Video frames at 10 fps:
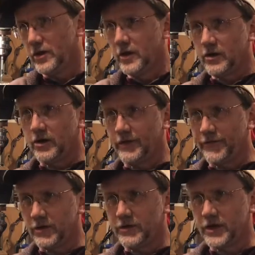or if
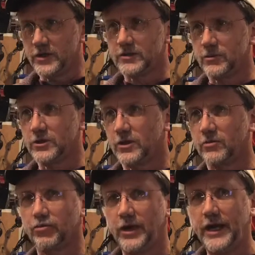your dulcimer's a little
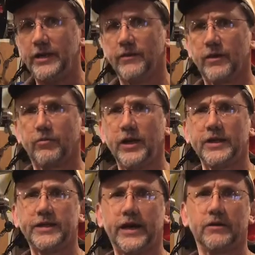bright and you want to bring it
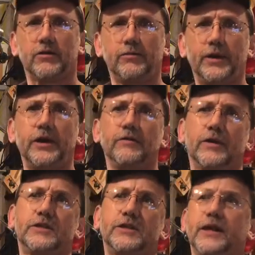down a little bit, and you want
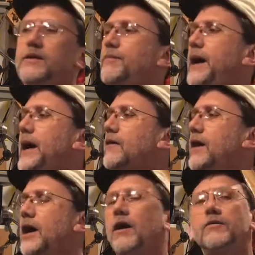to stay in the
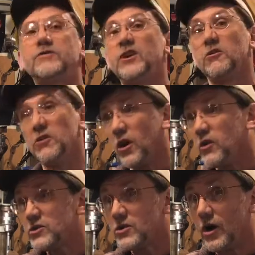background, you don't know the
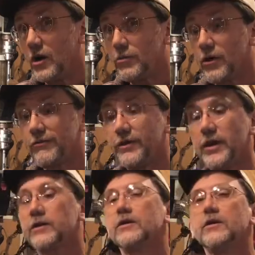song
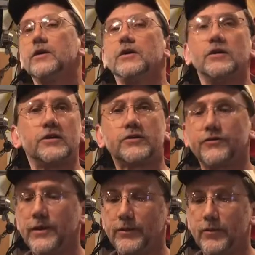perfect, just
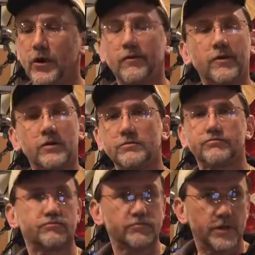flip them over,
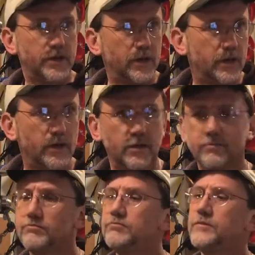
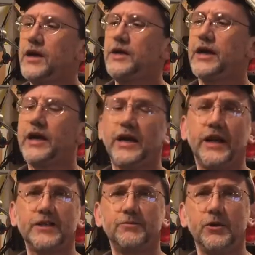and you got a
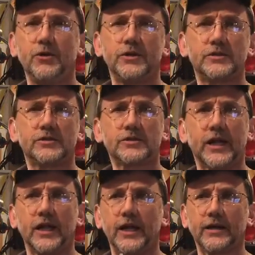nice muted. It's kind
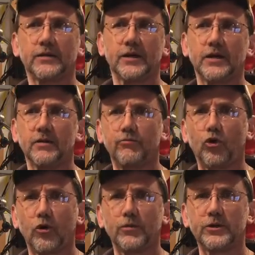of like
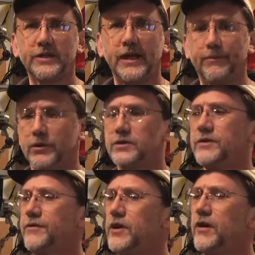portable dampers
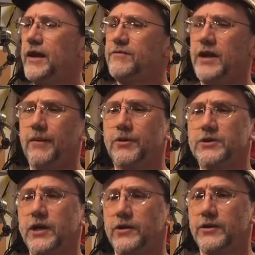if you don't have dampers
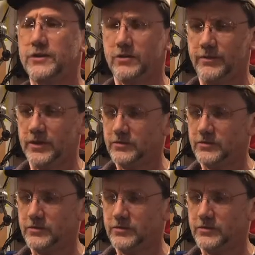on your instrument.